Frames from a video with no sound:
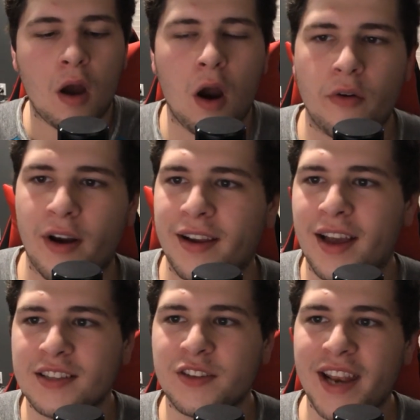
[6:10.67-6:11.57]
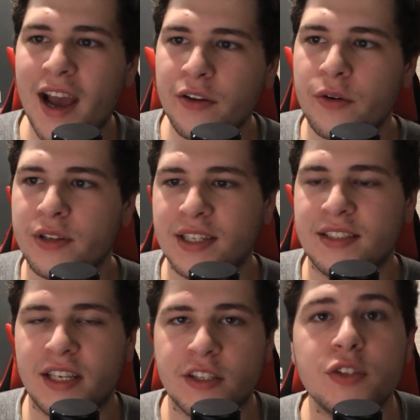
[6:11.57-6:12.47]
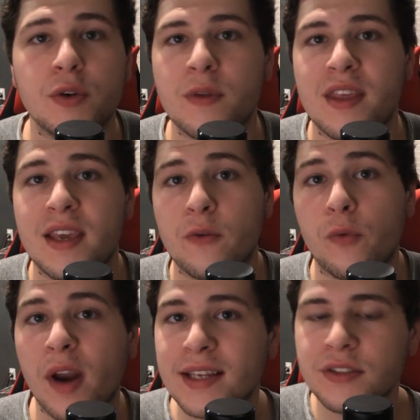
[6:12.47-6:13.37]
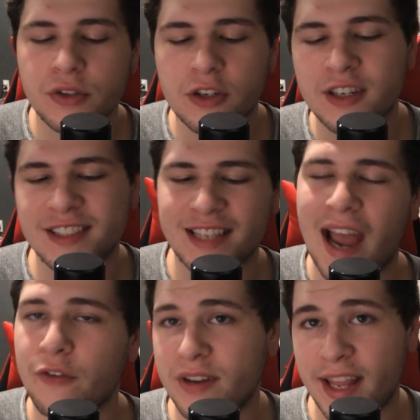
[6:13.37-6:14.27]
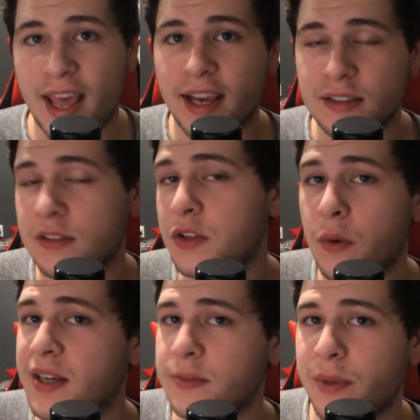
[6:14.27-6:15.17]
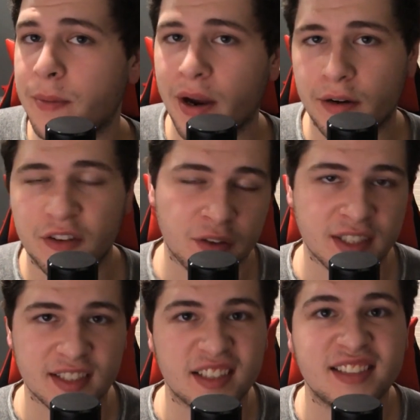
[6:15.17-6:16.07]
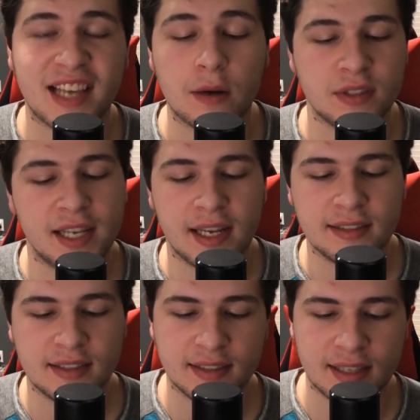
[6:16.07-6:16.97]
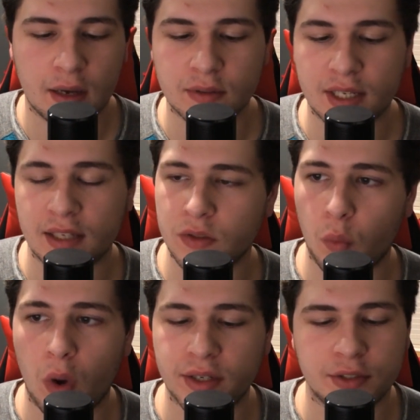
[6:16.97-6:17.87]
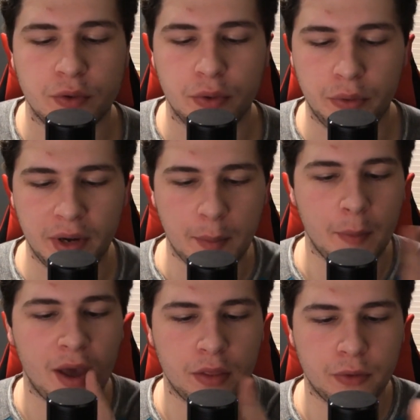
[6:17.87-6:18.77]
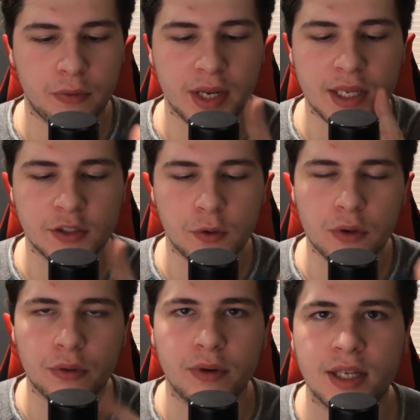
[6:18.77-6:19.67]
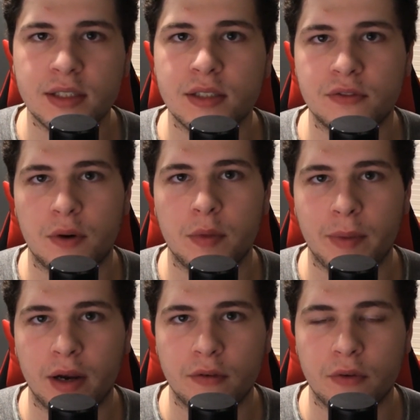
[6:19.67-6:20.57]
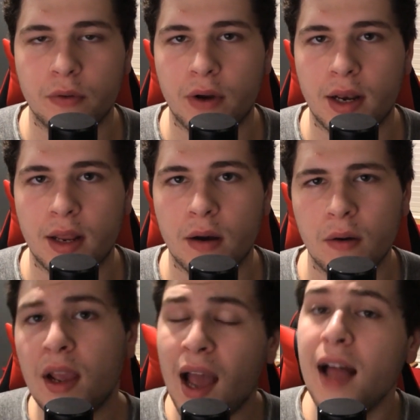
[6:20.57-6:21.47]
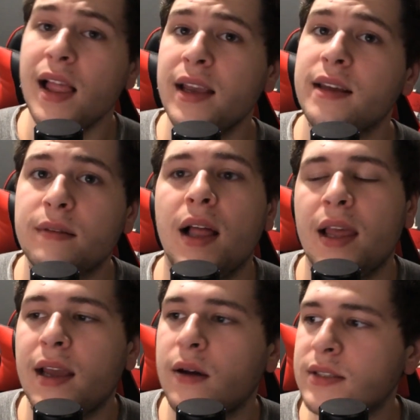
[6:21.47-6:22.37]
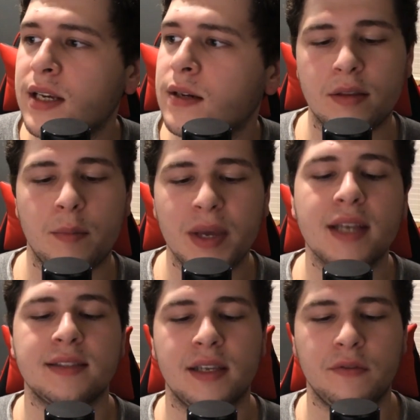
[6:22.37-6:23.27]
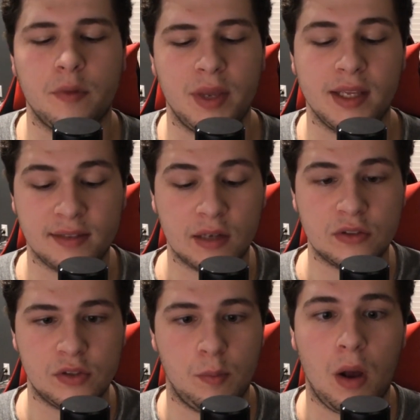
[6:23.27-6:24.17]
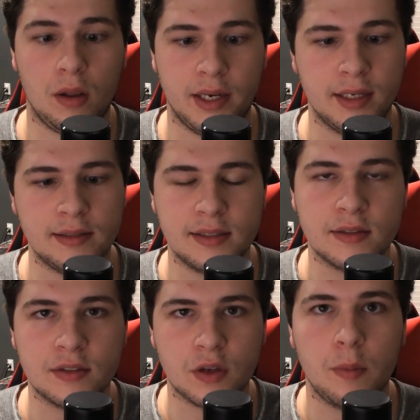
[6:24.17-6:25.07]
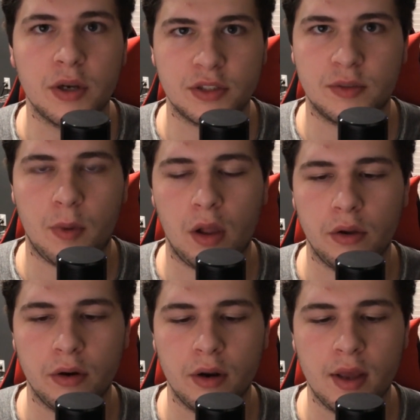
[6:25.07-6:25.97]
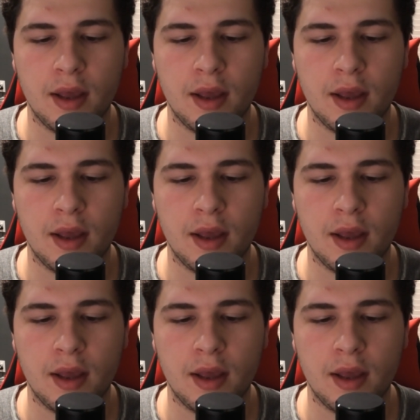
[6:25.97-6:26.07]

Alright guys, so now you're listening to the Razer Seiren X USB microphone. This is a sound test 1, 2, 3. I'm about 2 to 3 inches from the microphone right now. I like it. I like how it sounds. The biggest thing for me is how small it is. It's so much smaller